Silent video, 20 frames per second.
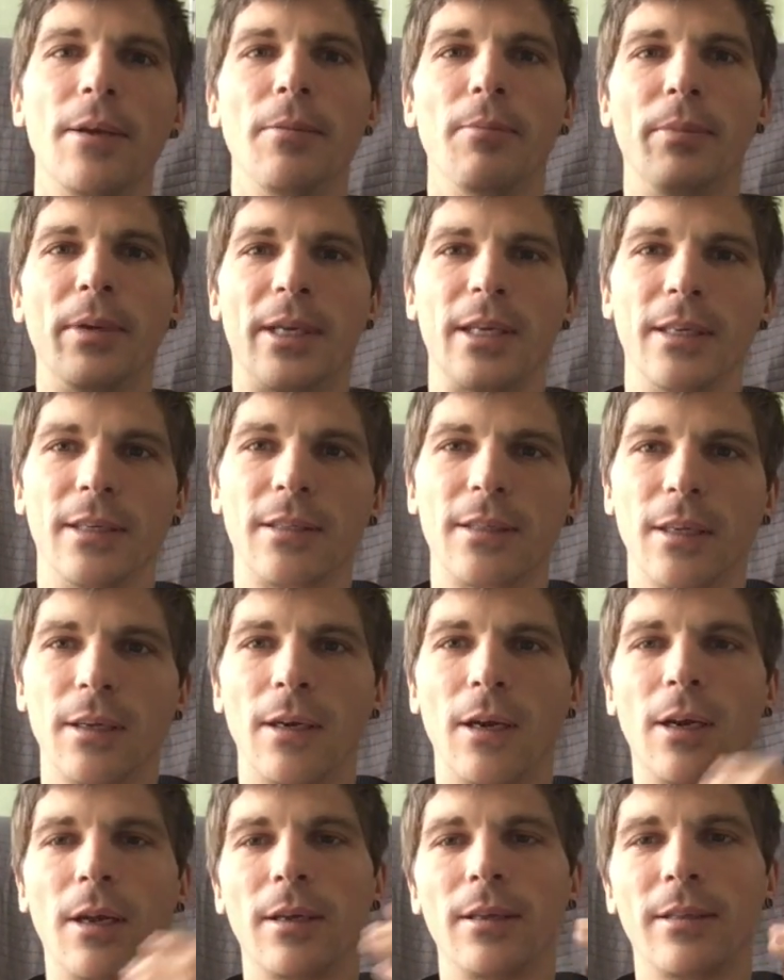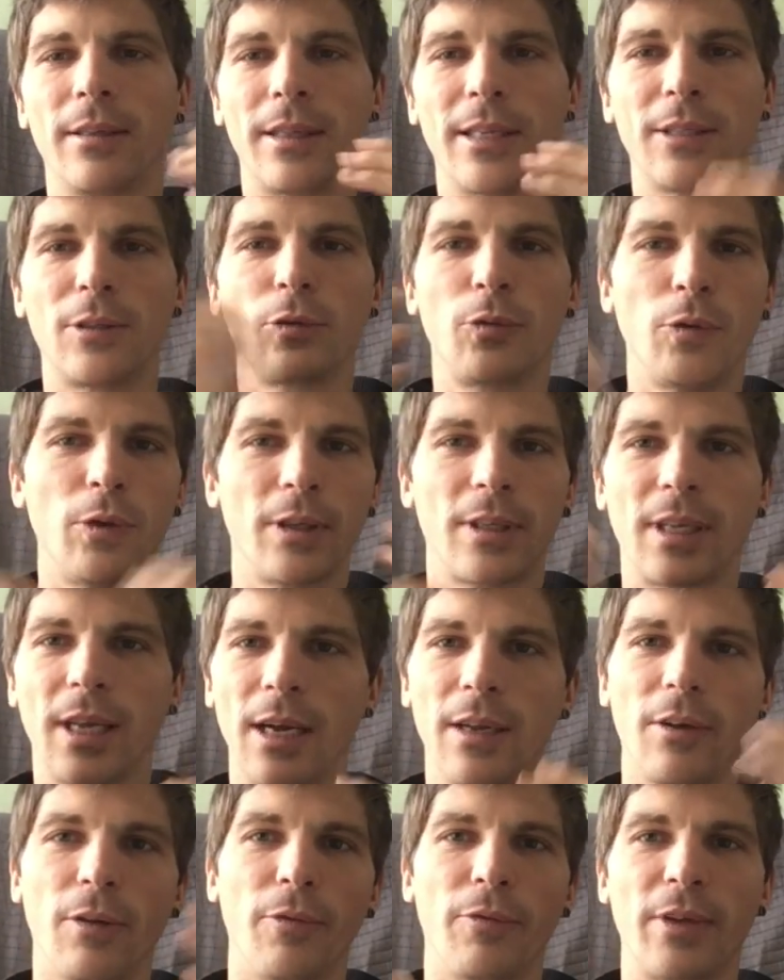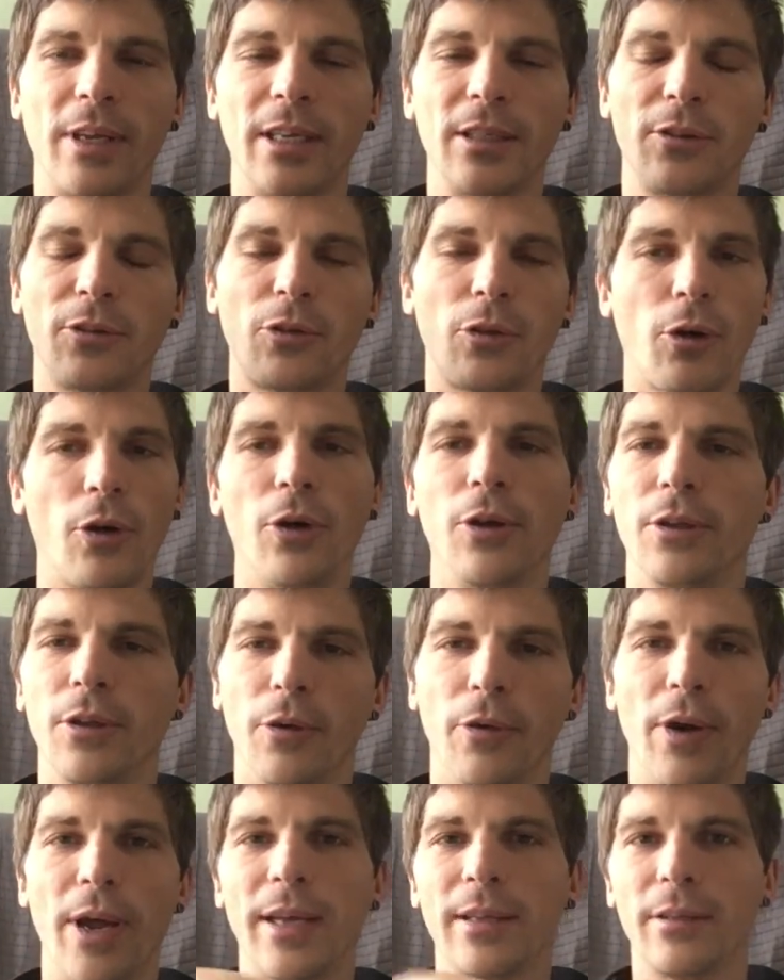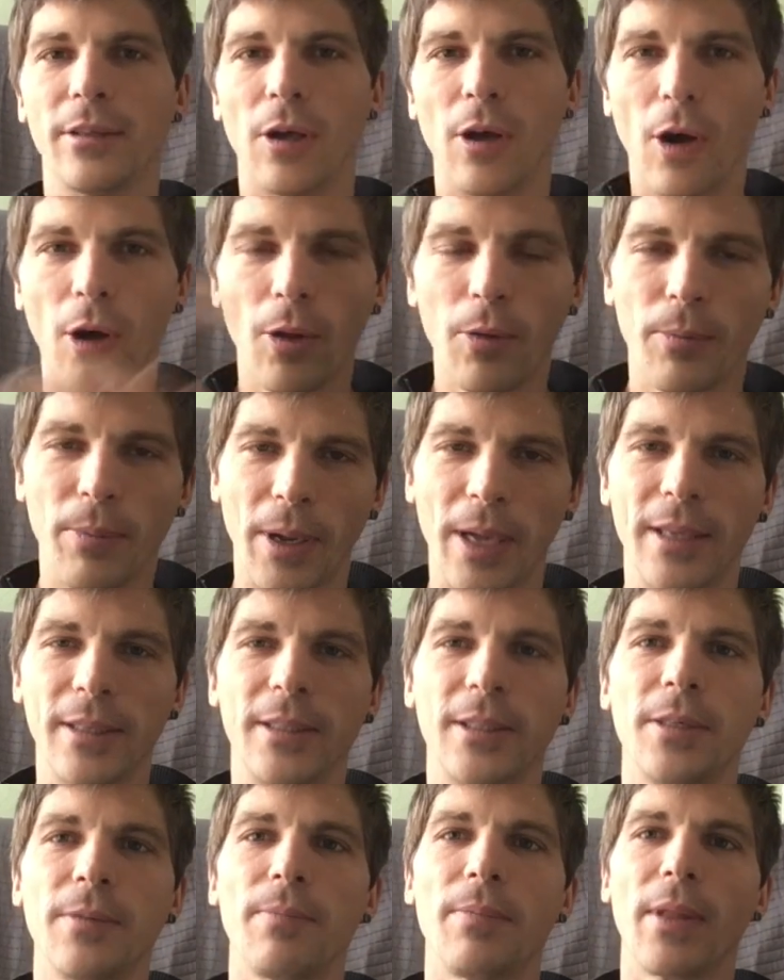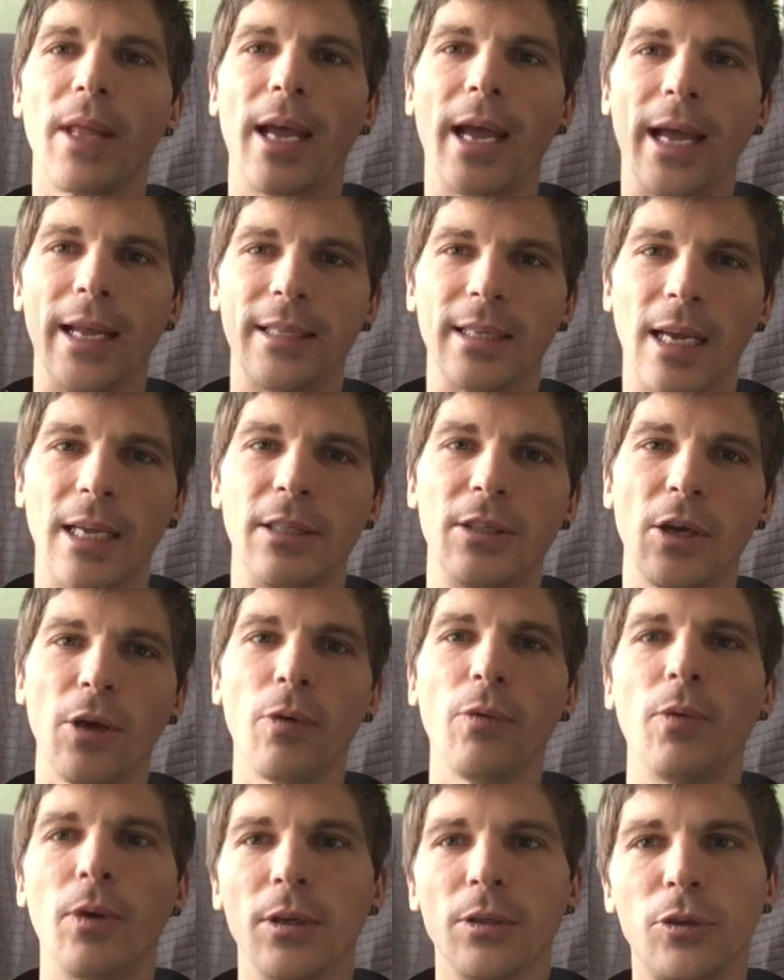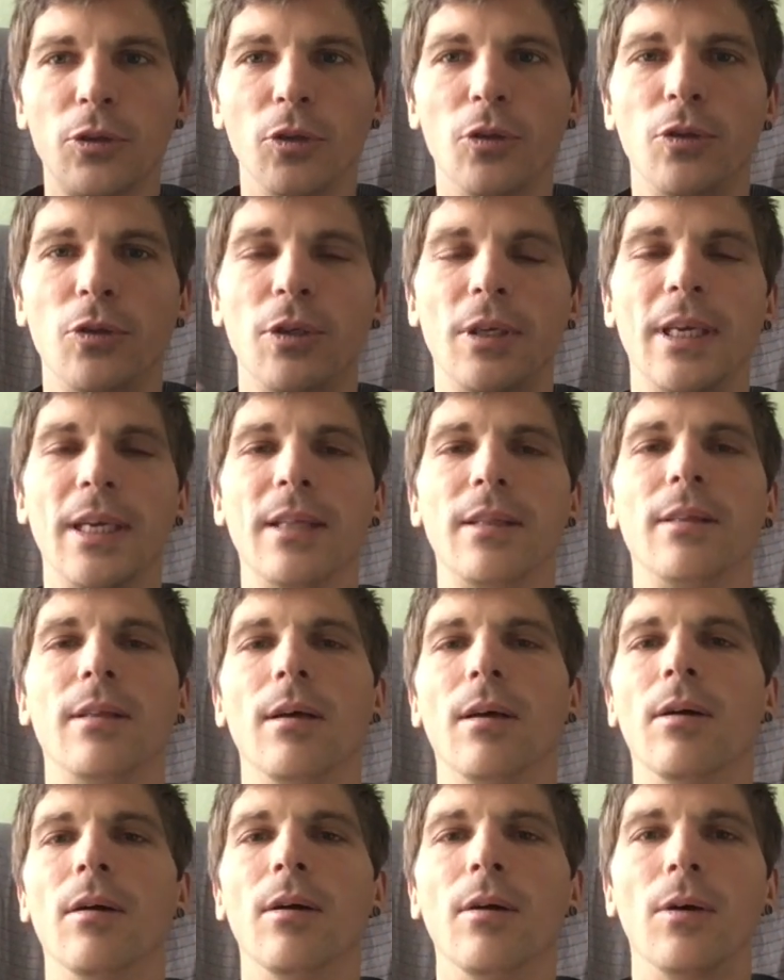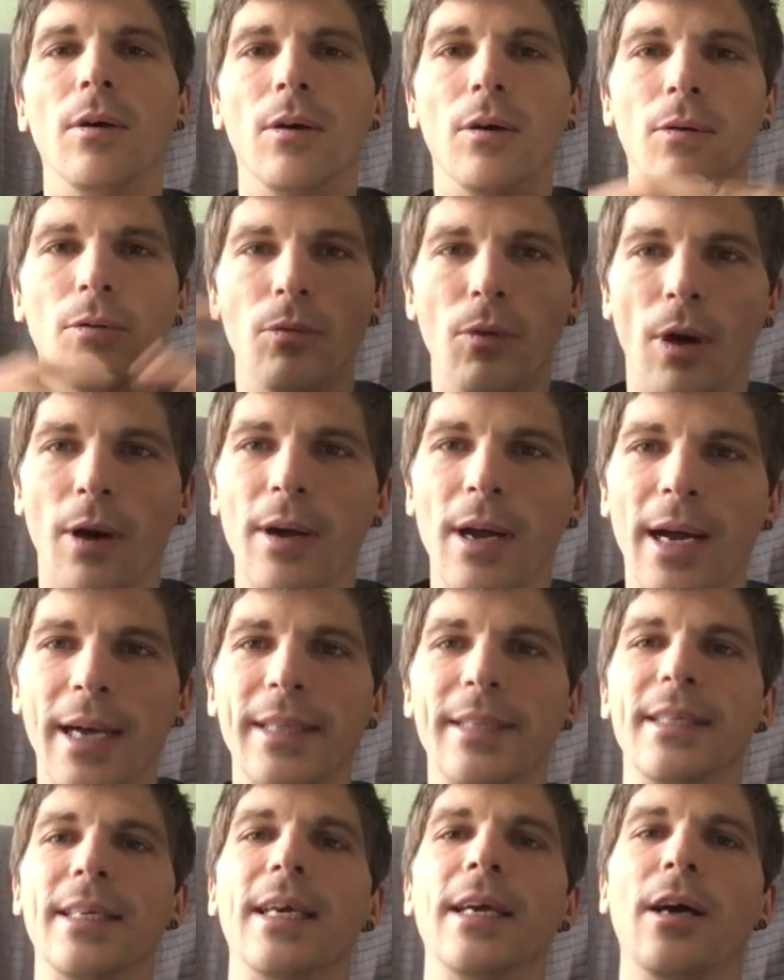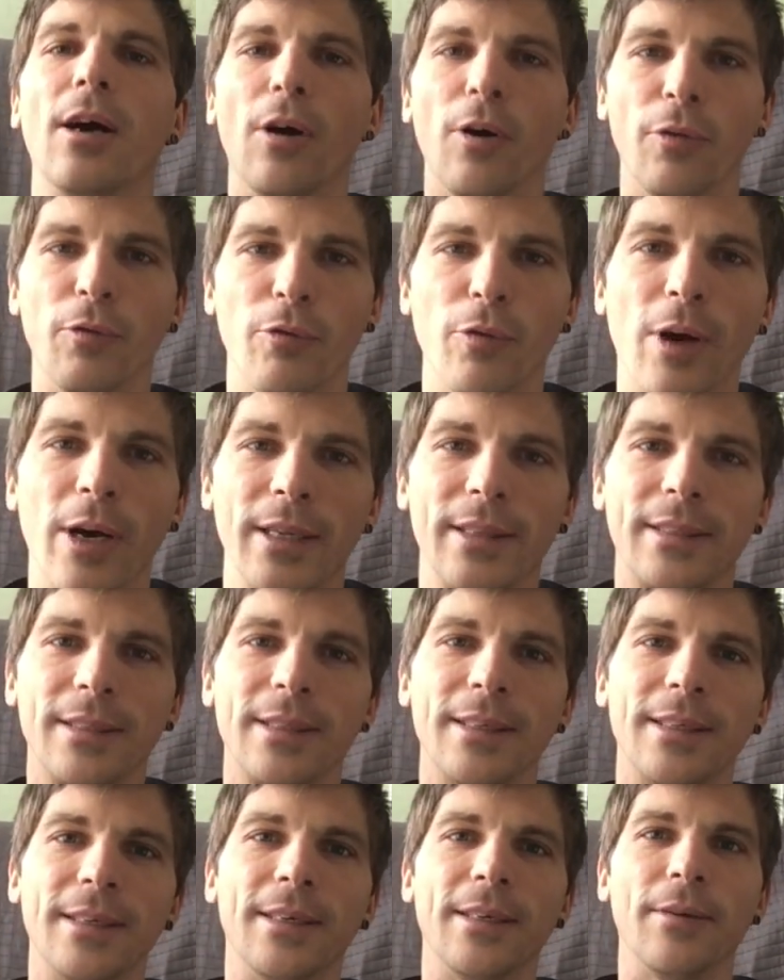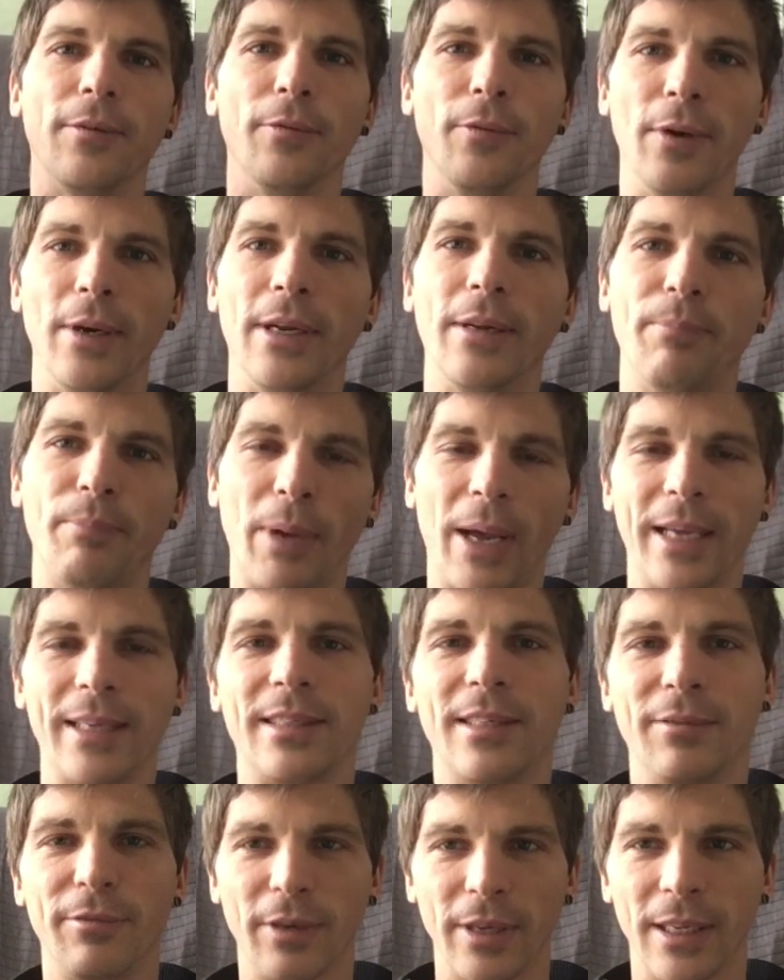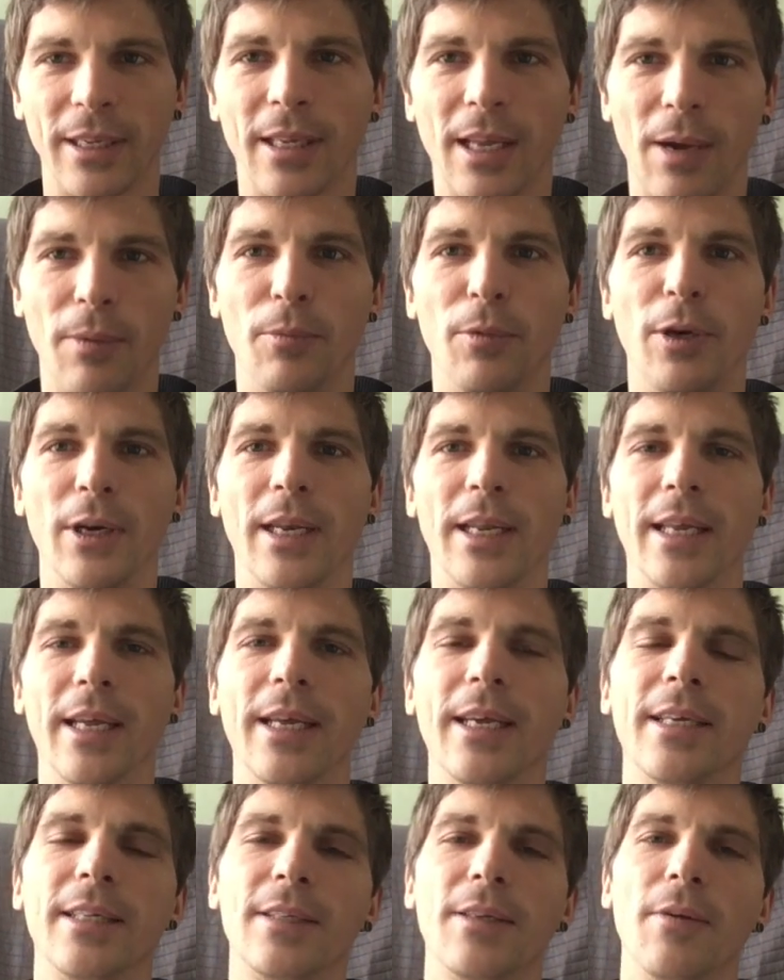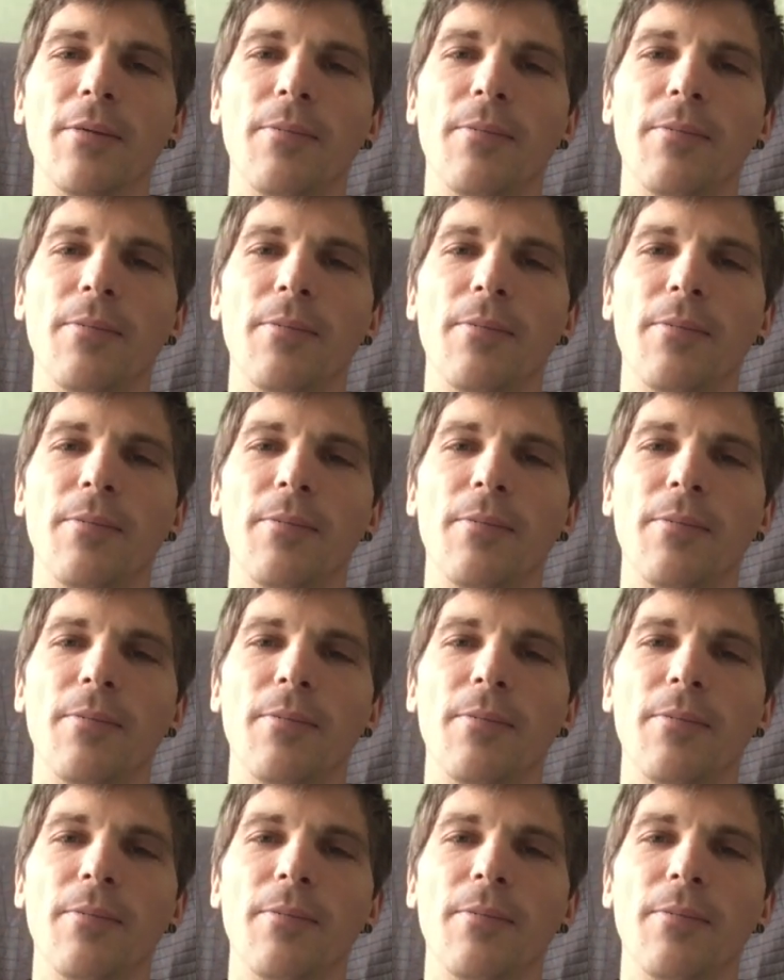because this word kind of gets thrown around a whole bunch, and I don't want you to get the wrong idea of what passive income really is,